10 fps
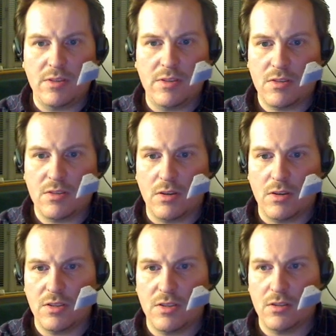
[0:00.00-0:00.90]
gonna send us
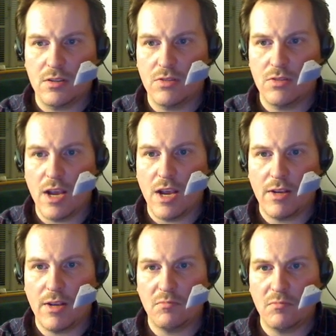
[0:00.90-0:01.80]
to Java.
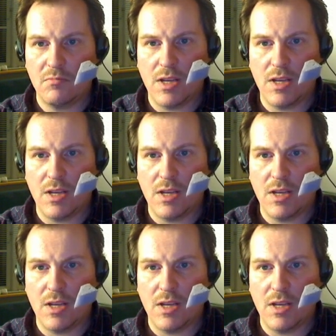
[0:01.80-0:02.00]
Yeah,